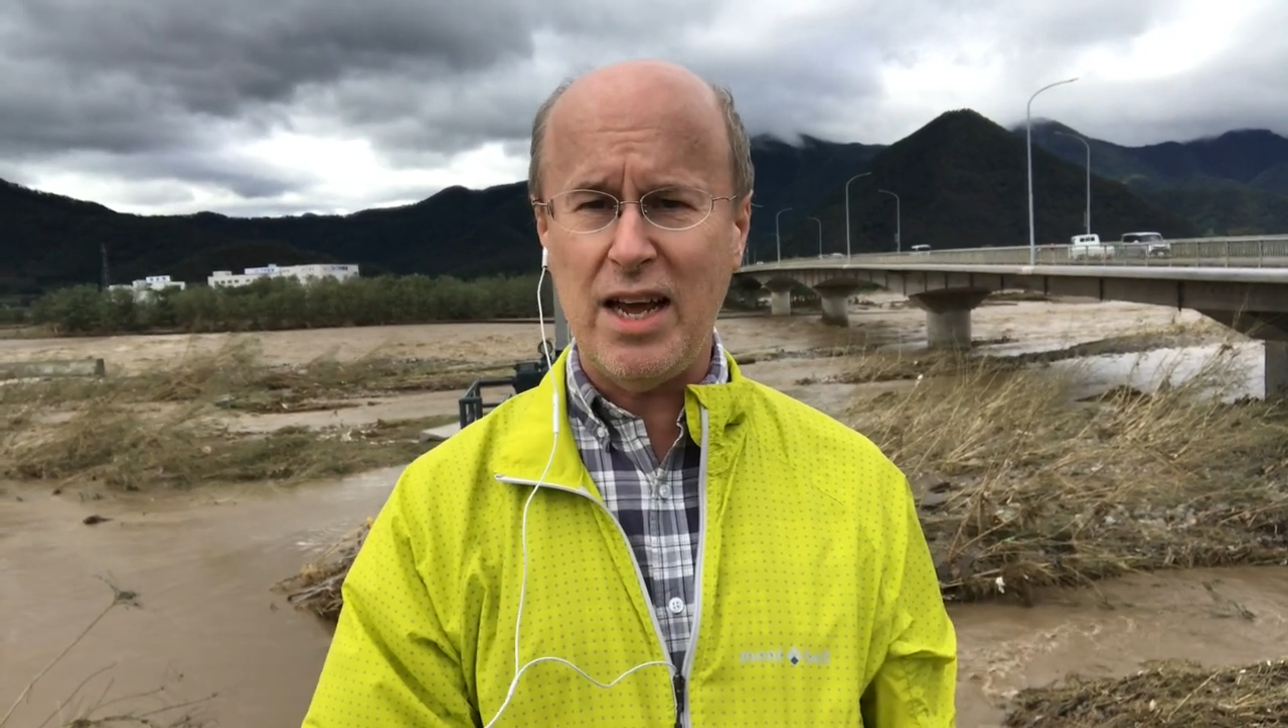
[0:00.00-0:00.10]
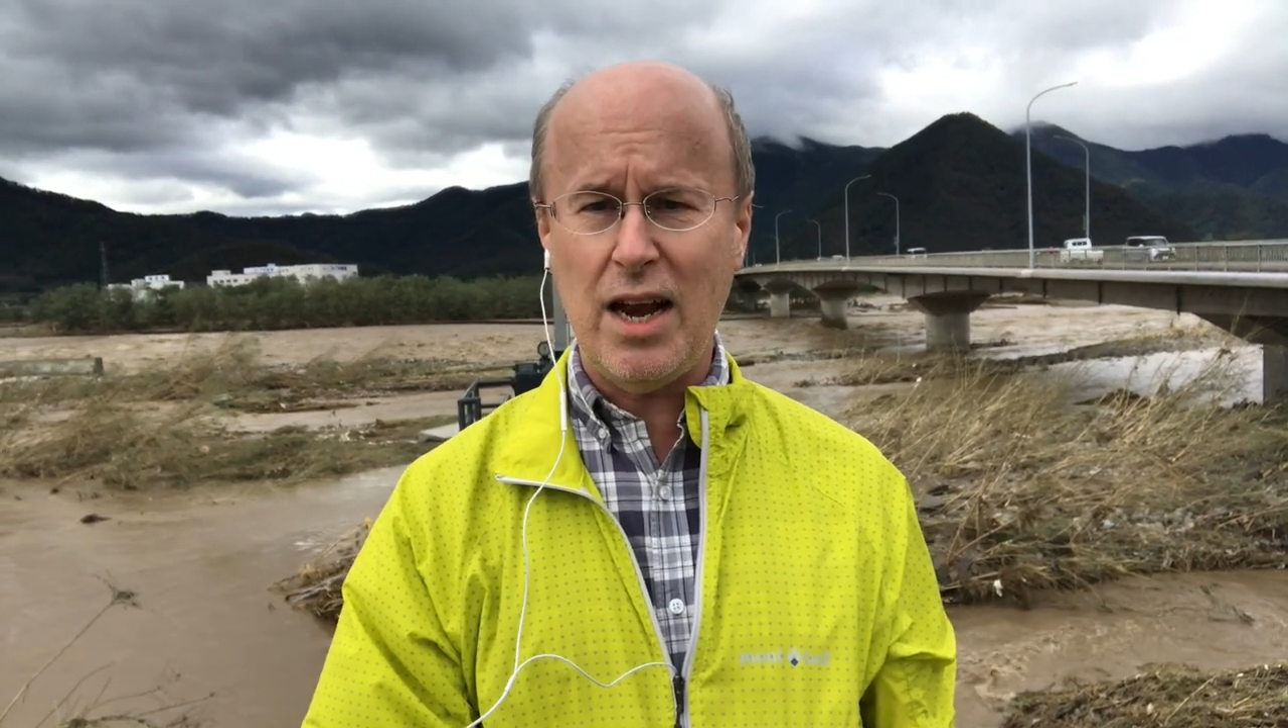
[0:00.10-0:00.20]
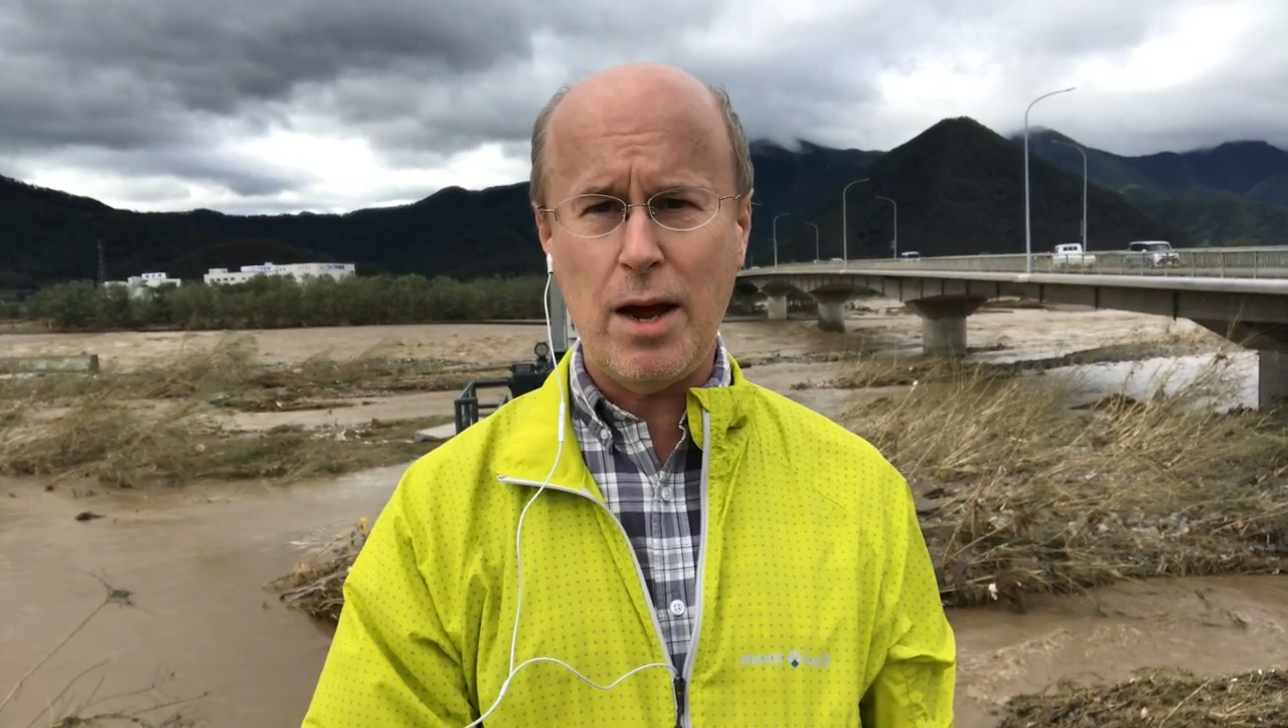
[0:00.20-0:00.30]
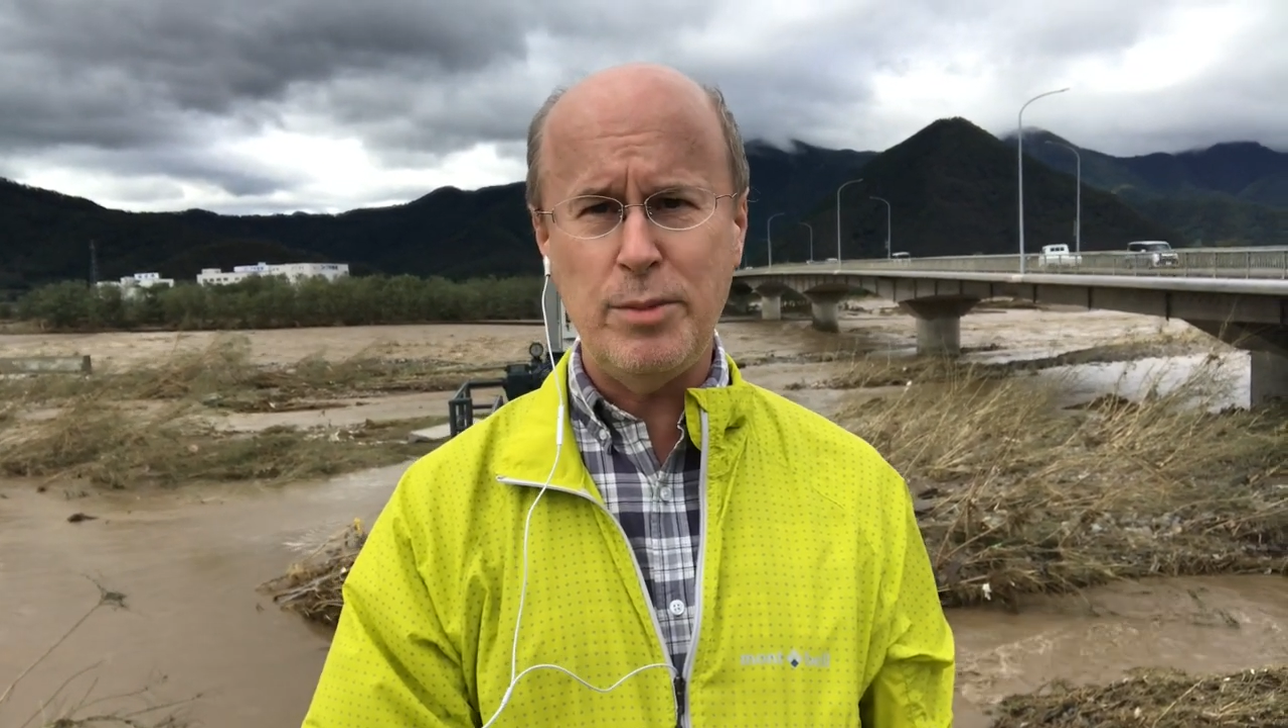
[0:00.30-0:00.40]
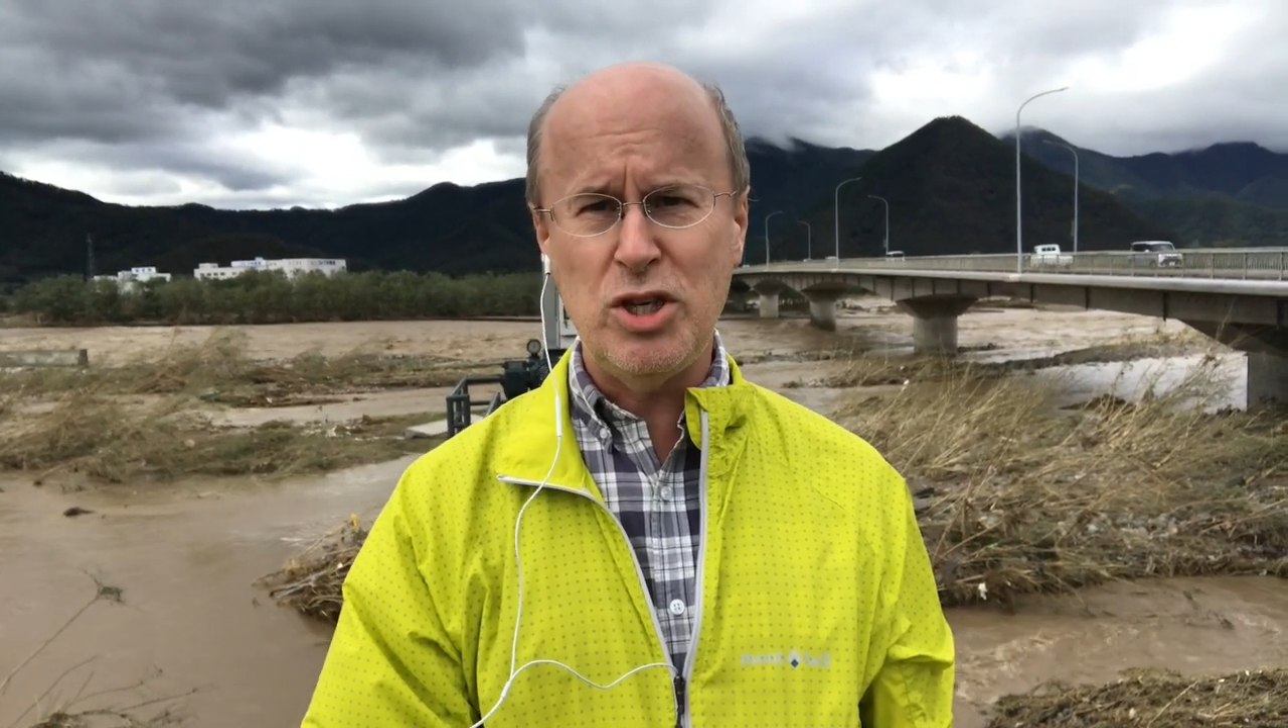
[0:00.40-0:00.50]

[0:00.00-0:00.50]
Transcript: and I'm